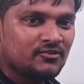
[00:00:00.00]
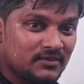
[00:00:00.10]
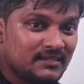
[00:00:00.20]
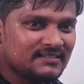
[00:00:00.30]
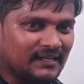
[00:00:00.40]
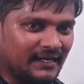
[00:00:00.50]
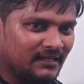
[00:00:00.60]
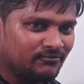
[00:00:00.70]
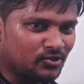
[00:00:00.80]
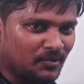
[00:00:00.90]
these
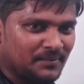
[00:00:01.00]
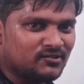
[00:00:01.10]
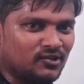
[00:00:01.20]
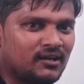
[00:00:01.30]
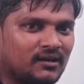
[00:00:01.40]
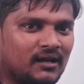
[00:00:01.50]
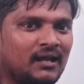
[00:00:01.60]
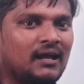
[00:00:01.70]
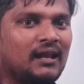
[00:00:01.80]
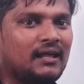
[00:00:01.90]
kind of topics are
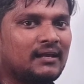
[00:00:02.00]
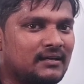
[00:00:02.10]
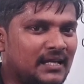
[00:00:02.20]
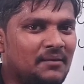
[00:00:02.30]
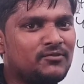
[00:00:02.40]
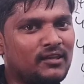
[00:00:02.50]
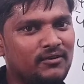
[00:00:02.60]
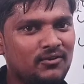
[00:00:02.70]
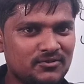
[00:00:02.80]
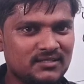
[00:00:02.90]
like time
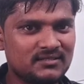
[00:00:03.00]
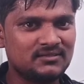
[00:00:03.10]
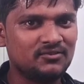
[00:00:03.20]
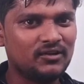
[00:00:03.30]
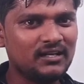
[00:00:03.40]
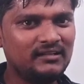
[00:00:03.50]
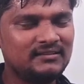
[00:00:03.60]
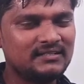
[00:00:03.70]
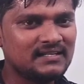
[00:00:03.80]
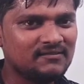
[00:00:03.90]
saving questions. Okay,
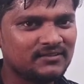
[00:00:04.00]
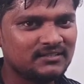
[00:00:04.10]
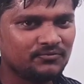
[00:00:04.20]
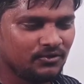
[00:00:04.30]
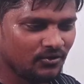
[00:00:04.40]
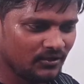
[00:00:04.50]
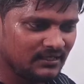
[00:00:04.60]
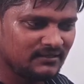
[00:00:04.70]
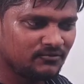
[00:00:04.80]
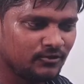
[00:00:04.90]
that's all for this video.
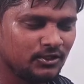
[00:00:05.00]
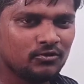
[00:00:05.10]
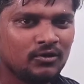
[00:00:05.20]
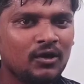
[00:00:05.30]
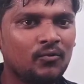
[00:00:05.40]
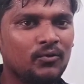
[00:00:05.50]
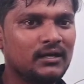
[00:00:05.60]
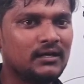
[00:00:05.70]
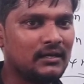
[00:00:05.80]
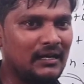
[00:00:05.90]
In this video,
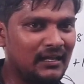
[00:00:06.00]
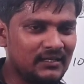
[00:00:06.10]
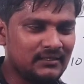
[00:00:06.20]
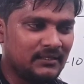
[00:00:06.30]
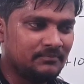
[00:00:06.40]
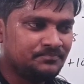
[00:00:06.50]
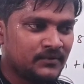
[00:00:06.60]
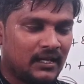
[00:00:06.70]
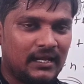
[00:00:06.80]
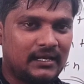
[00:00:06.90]
we are learning
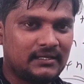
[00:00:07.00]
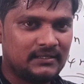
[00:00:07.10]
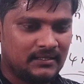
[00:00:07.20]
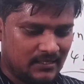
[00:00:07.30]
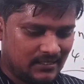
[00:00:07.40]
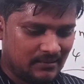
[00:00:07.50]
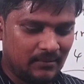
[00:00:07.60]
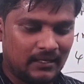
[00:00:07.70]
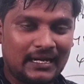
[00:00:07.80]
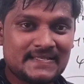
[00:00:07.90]
like
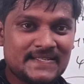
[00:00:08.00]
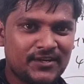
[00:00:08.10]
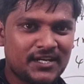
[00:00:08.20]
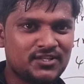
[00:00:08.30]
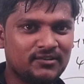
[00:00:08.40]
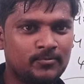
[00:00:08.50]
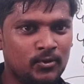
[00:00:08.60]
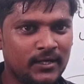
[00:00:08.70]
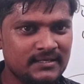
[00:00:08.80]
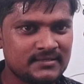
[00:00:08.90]
classification of
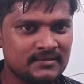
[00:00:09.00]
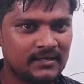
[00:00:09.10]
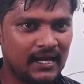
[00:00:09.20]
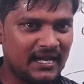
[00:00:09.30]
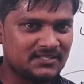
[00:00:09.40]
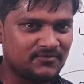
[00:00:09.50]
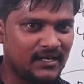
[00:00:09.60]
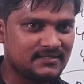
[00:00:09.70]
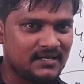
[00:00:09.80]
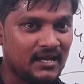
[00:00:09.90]
boranes as
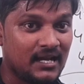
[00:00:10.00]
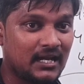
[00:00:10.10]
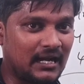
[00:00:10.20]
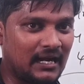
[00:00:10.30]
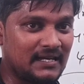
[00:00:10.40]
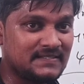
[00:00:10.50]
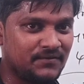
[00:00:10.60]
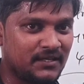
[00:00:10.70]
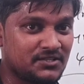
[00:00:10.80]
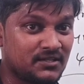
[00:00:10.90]
well as
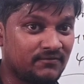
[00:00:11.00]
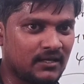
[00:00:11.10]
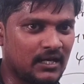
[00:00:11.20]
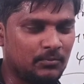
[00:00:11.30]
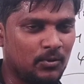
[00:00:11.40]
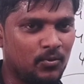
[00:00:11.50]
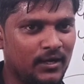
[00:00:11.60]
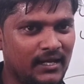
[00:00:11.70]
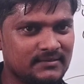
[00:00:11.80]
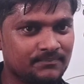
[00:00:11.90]
classification of
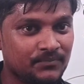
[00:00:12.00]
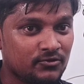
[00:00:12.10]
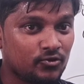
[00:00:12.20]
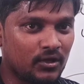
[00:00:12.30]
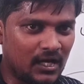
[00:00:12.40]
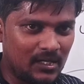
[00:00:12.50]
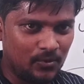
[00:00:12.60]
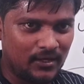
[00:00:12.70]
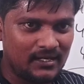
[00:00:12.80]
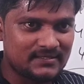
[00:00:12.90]
carboranes. So
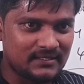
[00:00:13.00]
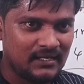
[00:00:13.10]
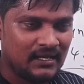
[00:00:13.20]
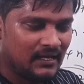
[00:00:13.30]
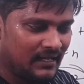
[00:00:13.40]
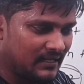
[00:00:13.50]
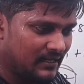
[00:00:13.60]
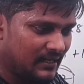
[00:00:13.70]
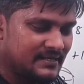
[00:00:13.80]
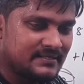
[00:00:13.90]
carboranes
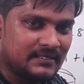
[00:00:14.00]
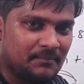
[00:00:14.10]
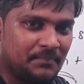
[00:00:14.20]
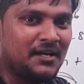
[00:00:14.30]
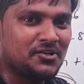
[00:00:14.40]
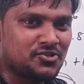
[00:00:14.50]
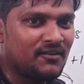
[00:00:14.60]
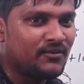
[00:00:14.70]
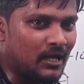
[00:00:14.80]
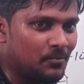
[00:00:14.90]
it's a prediction
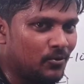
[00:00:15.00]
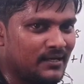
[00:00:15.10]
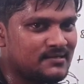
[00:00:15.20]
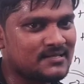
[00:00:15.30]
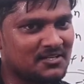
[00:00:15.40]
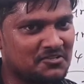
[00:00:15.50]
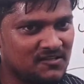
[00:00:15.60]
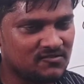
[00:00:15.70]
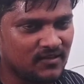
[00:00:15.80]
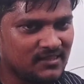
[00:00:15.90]
of carboranes
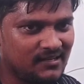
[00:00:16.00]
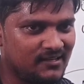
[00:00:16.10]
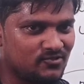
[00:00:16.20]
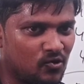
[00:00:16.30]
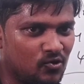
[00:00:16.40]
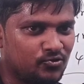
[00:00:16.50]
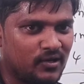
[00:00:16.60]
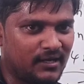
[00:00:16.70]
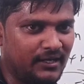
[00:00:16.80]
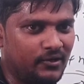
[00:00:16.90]
structures, whether it is
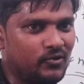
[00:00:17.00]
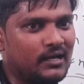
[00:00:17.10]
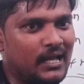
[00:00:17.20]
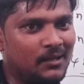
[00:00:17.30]
closo or nido or a